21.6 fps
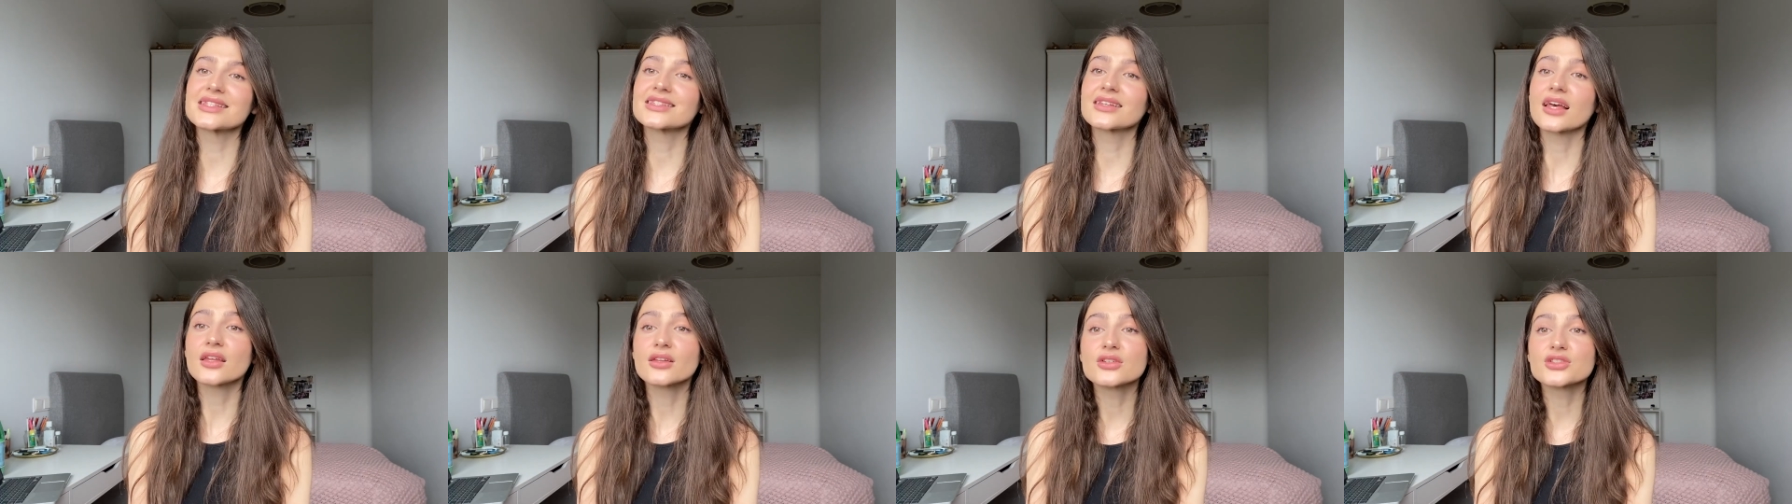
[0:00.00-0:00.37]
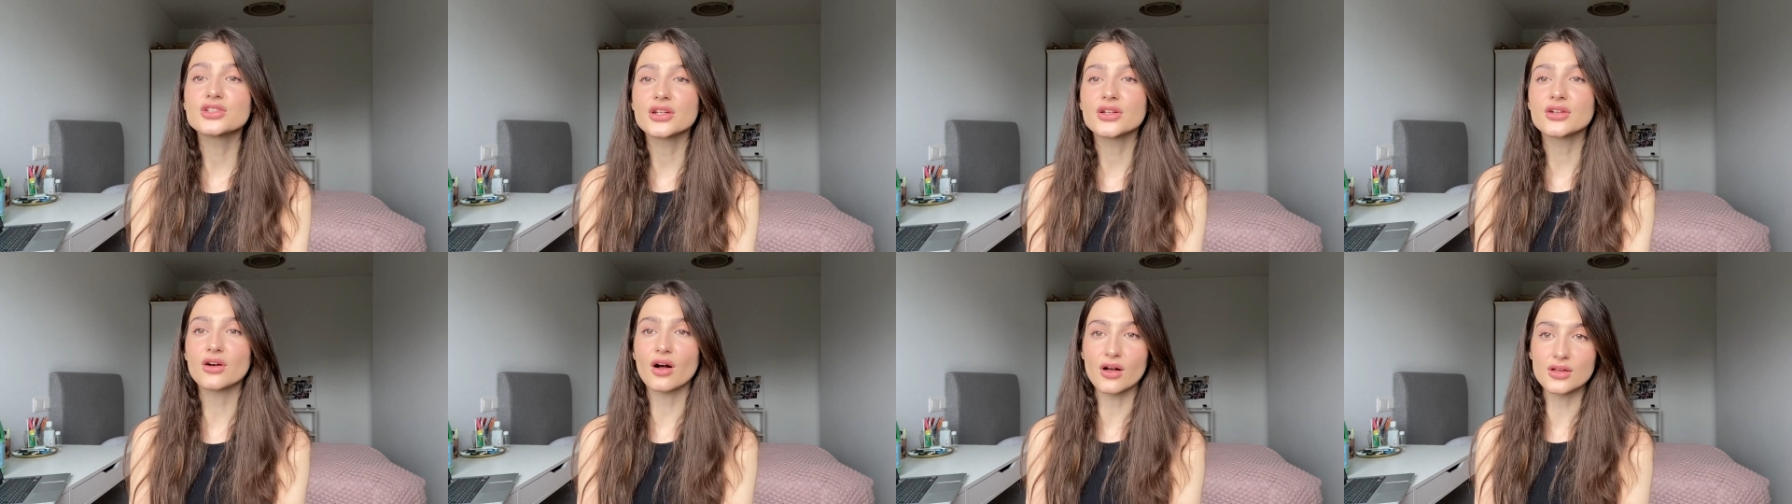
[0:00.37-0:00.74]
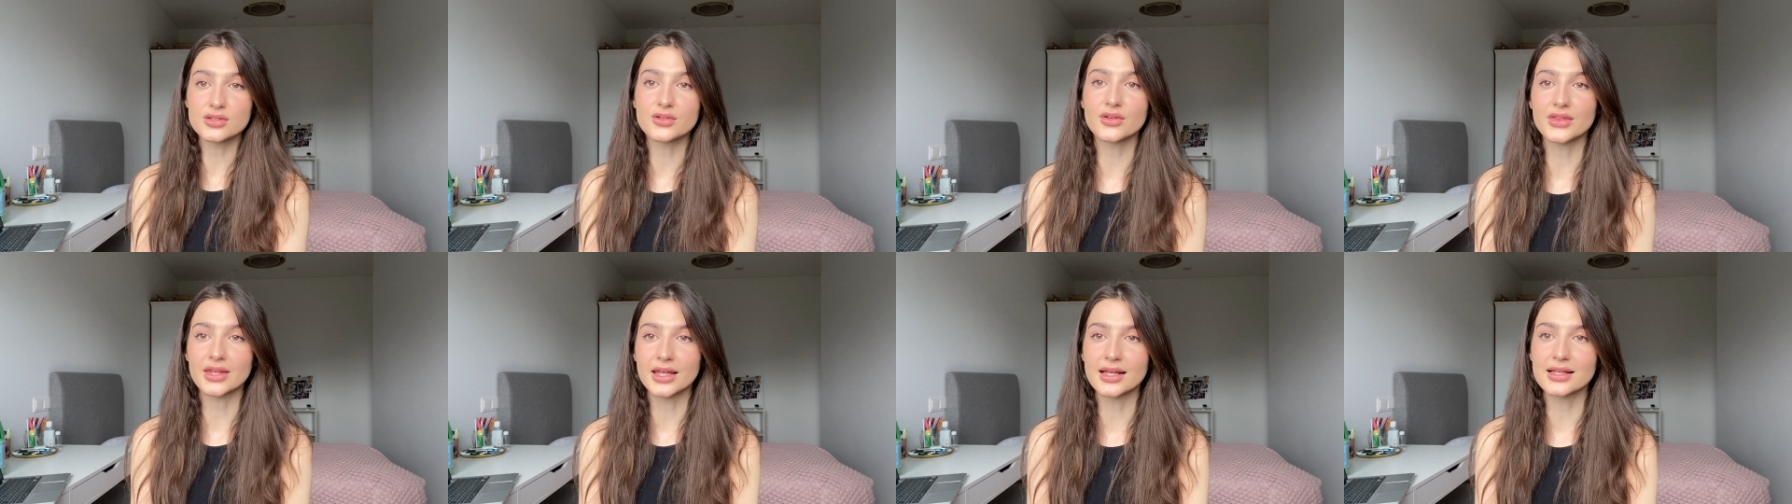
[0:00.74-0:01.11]
Kendall Jenner also
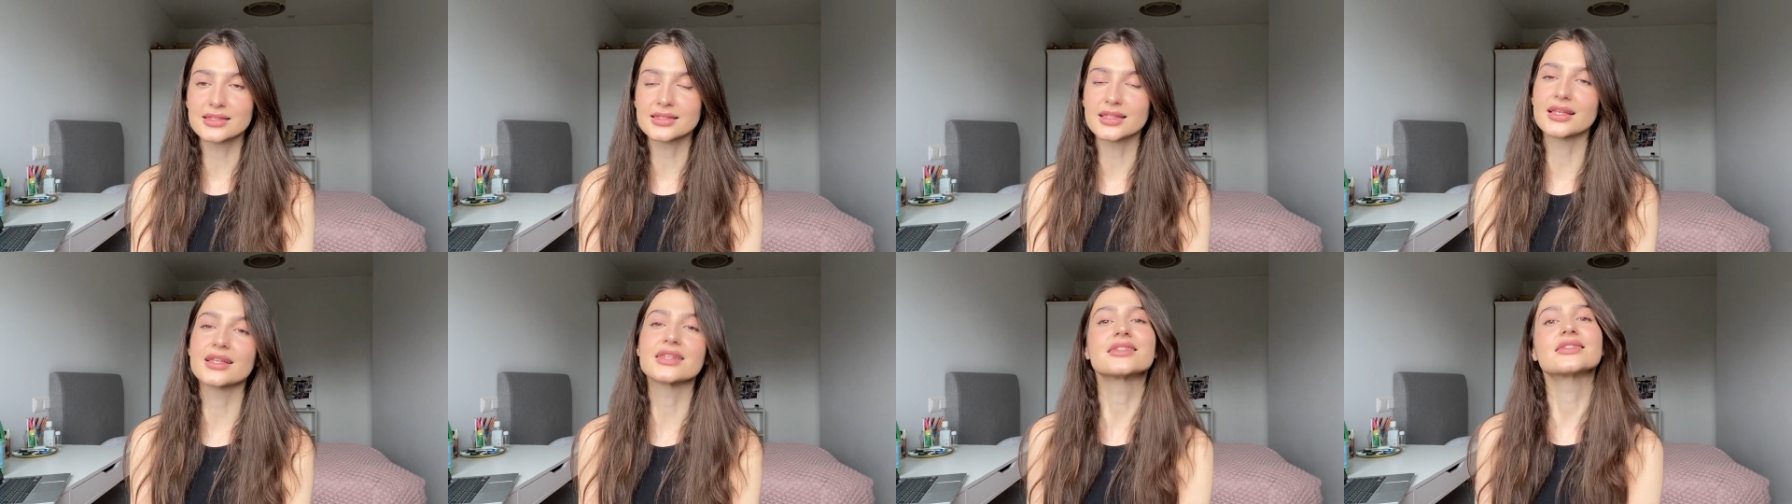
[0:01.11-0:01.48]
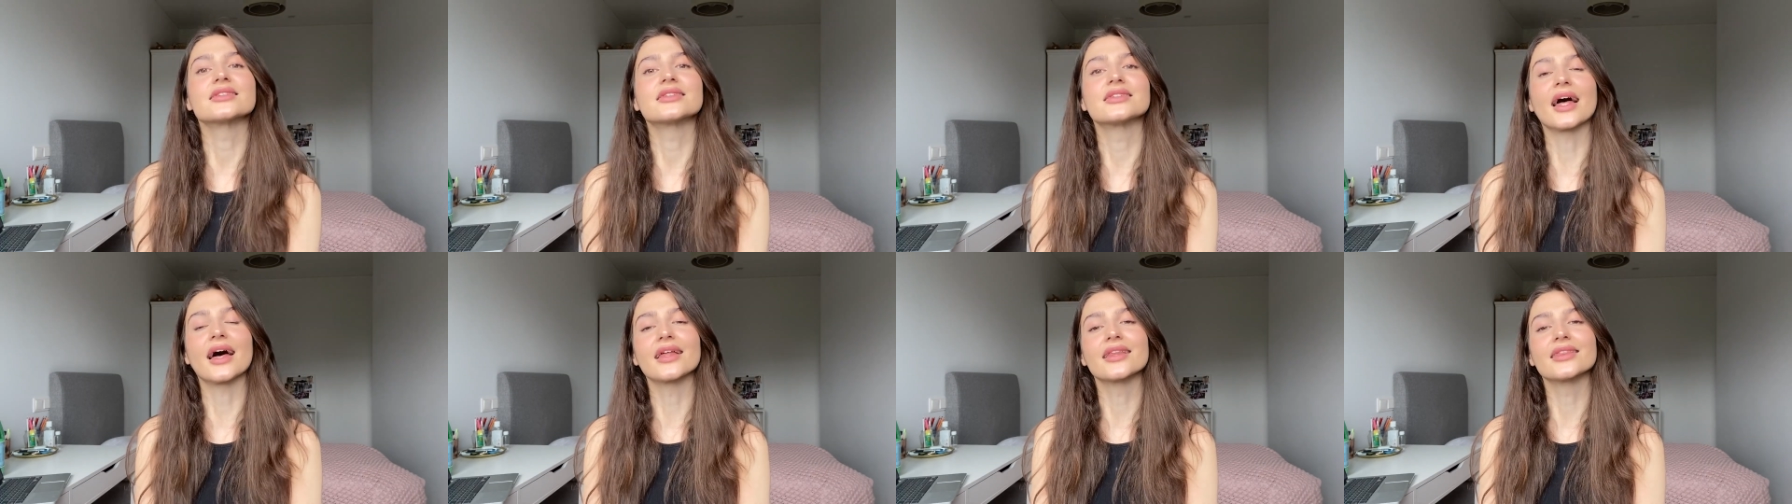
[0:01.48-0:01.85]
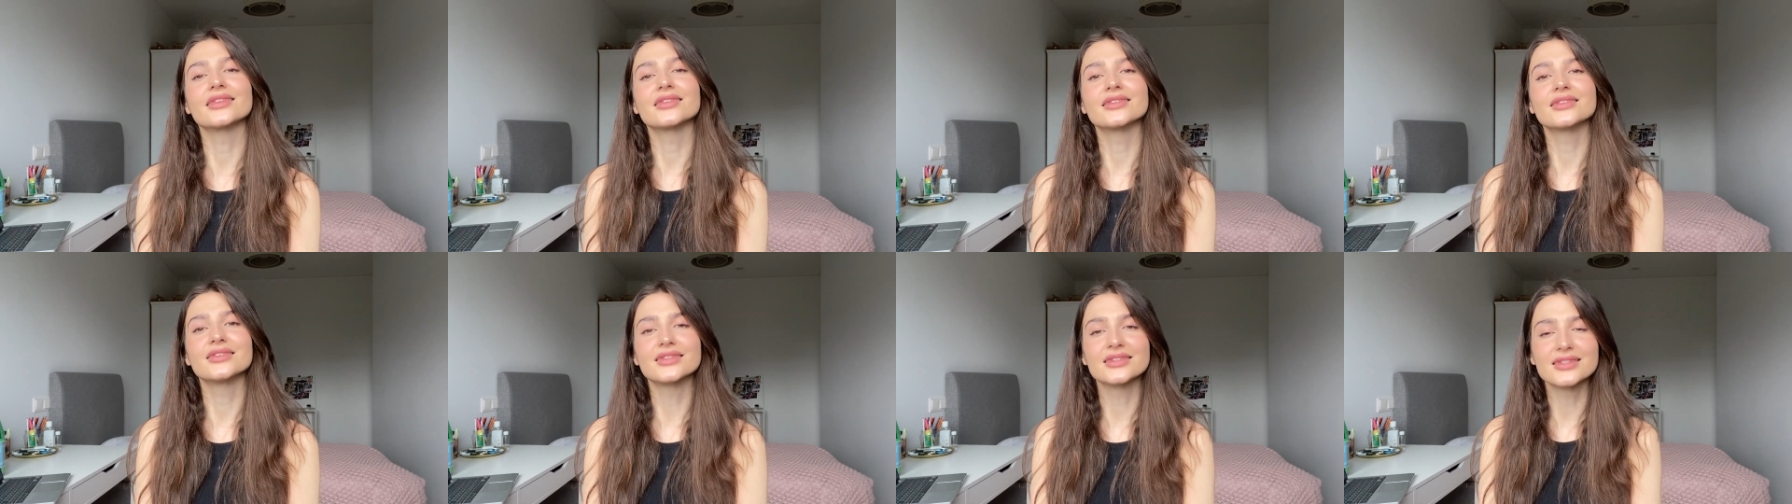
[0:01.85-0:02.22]
thinks is that
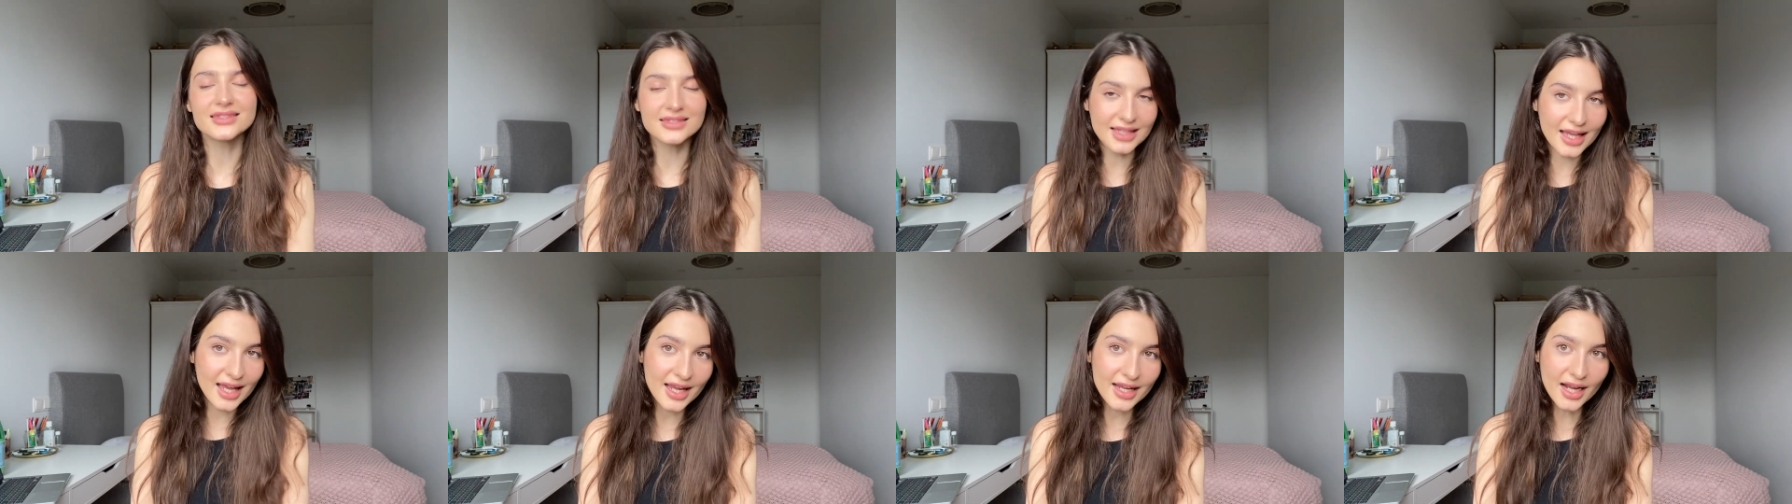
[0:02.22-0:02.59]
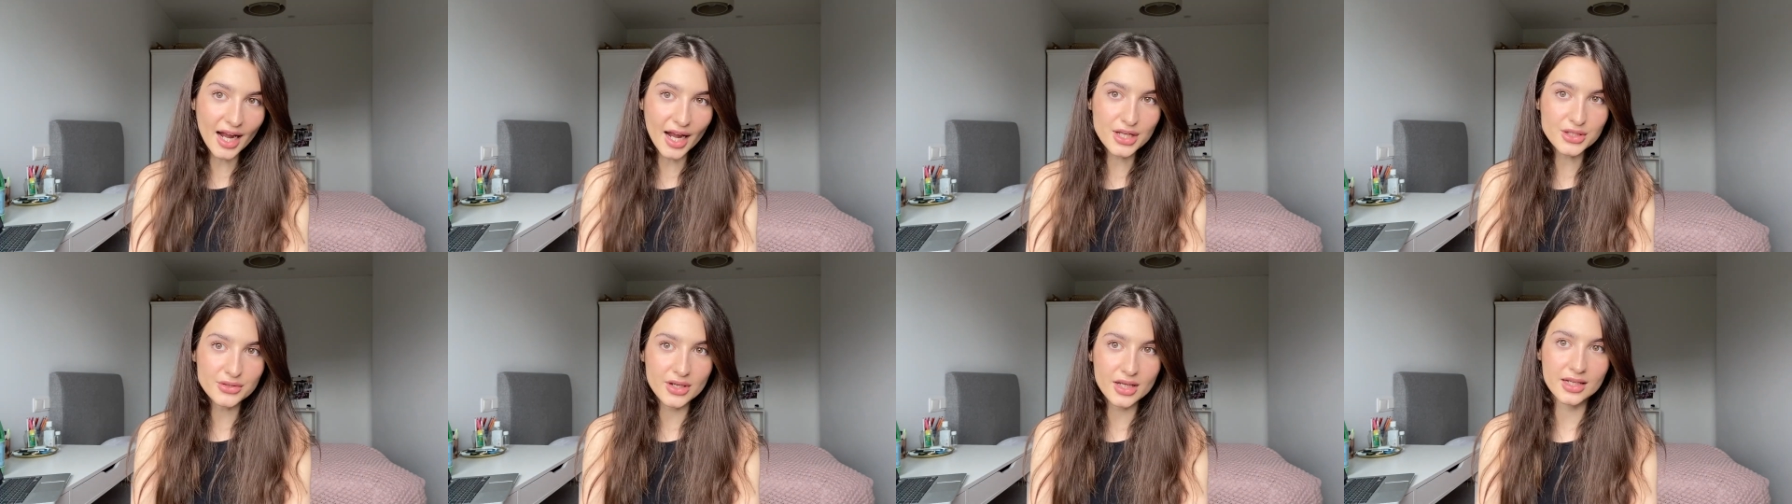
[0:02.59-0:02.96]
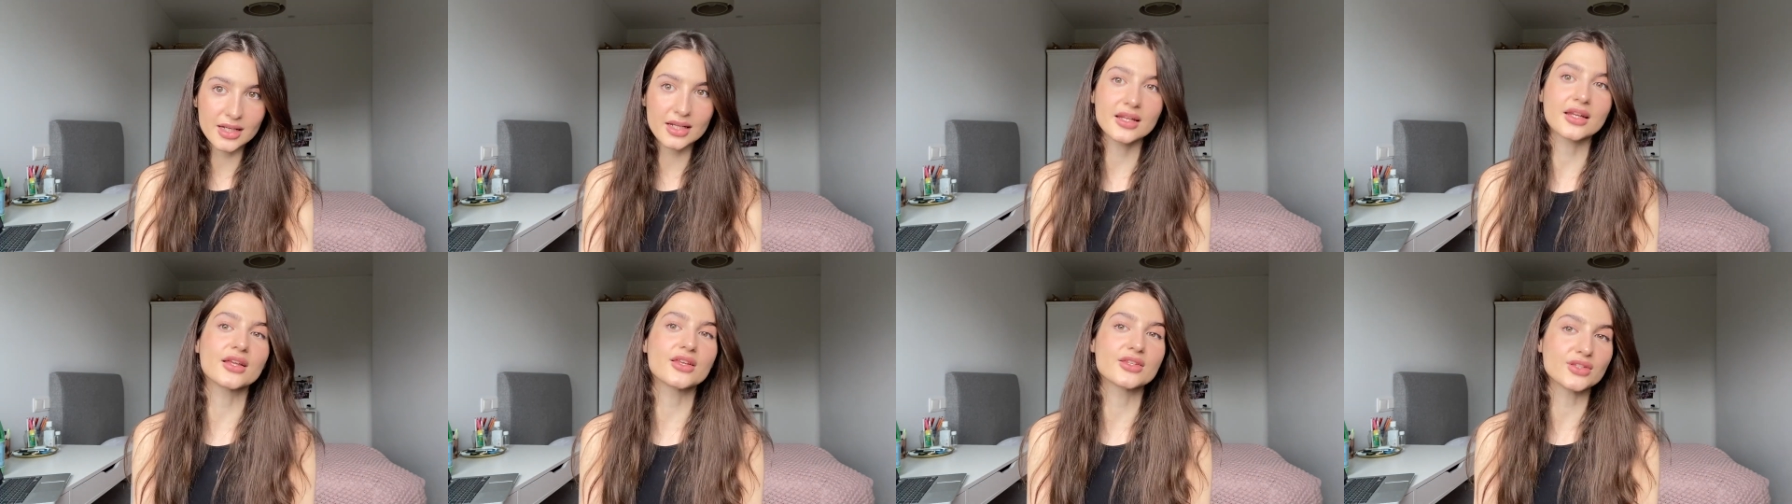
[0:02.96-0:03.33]
staying
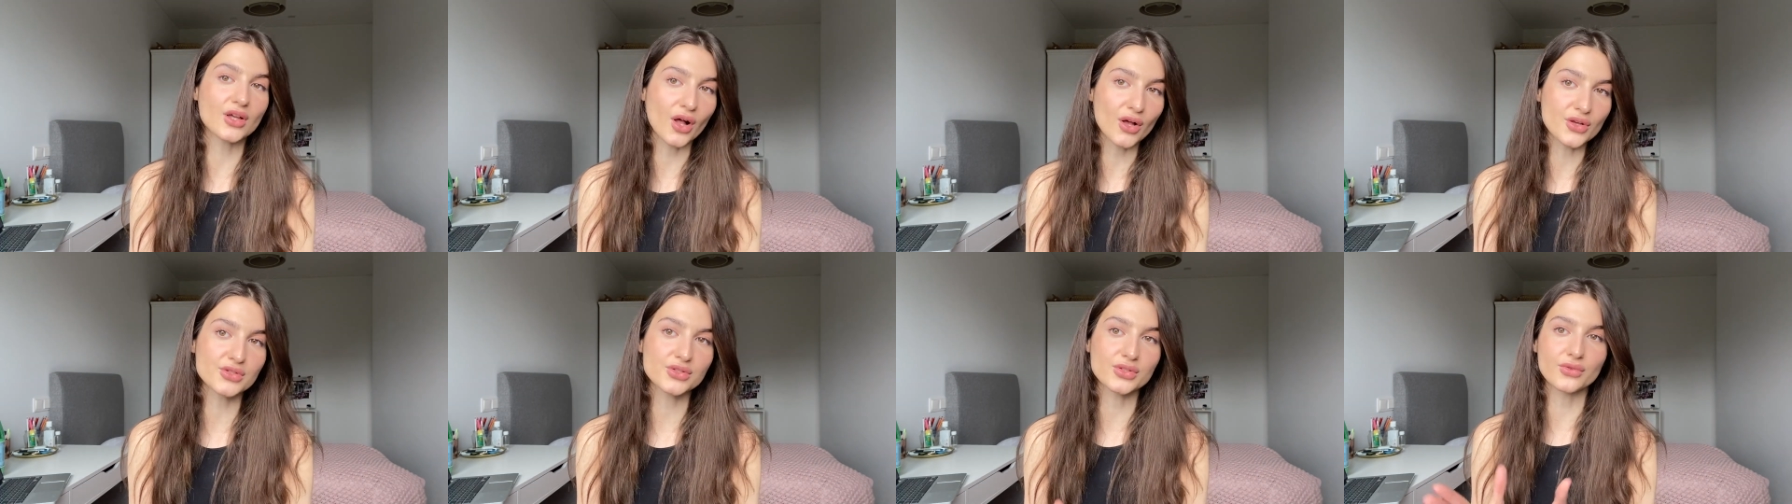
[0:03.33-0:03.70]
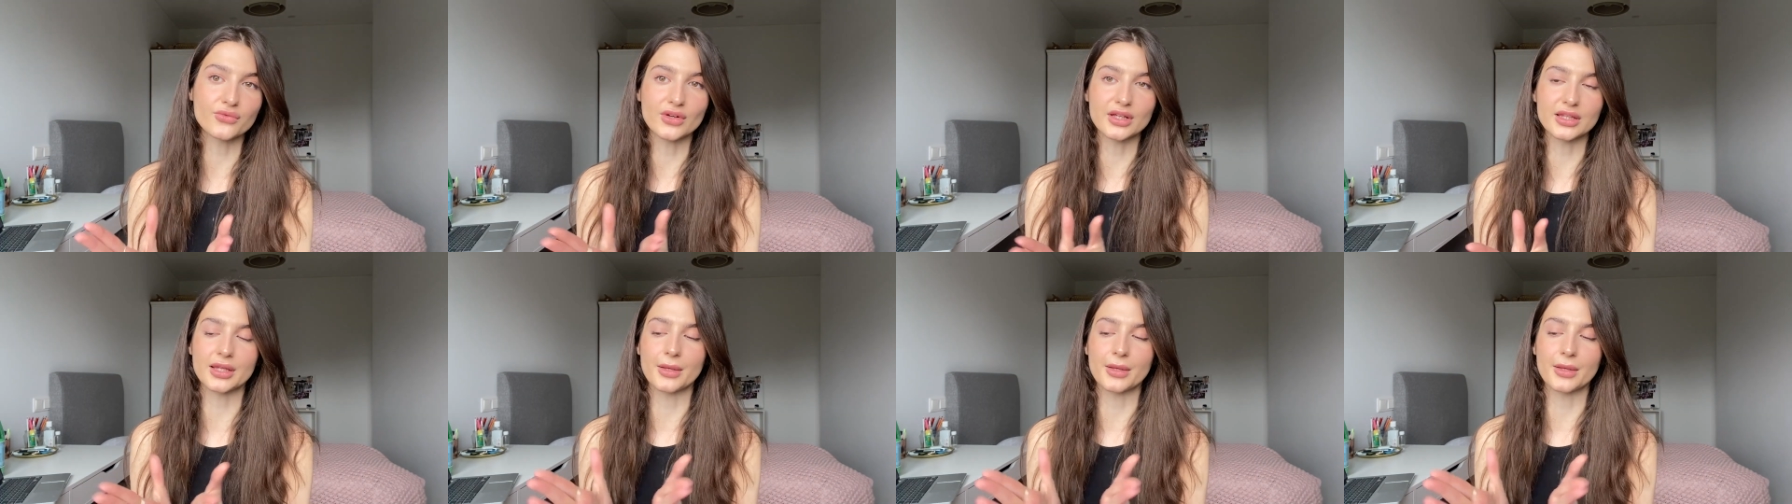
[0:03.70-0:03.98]
hydrated is also really